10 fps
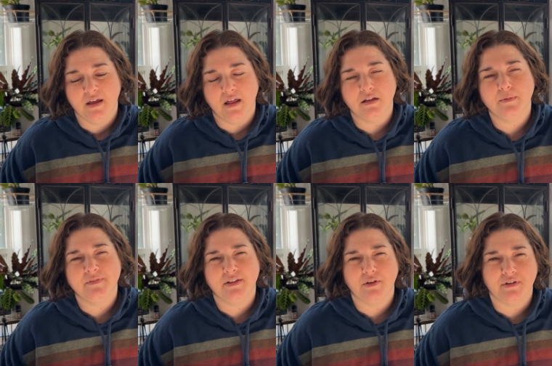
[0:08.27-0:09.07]
a little bit of a
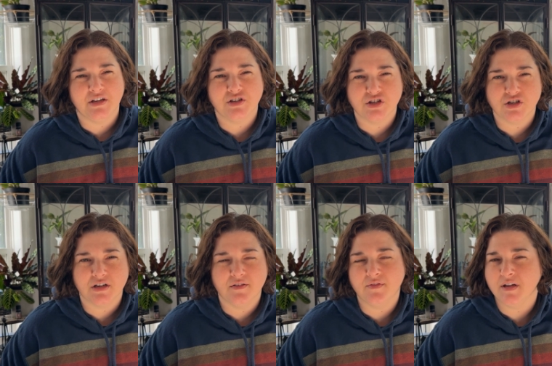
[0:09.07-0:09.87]
donation
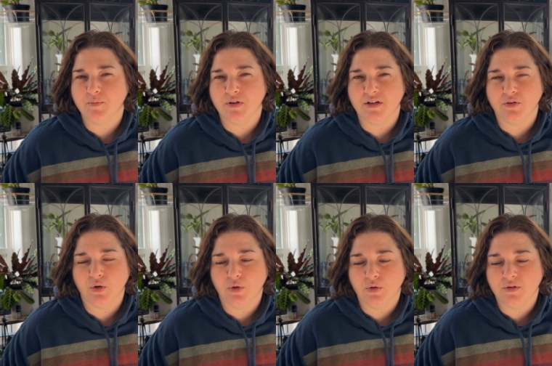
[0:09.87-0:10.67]
drive that I'm wanting to
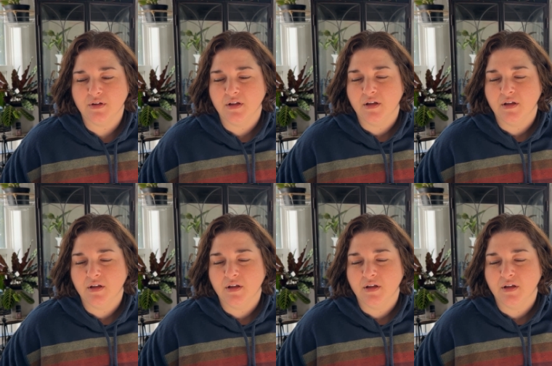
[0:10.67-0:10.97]
hold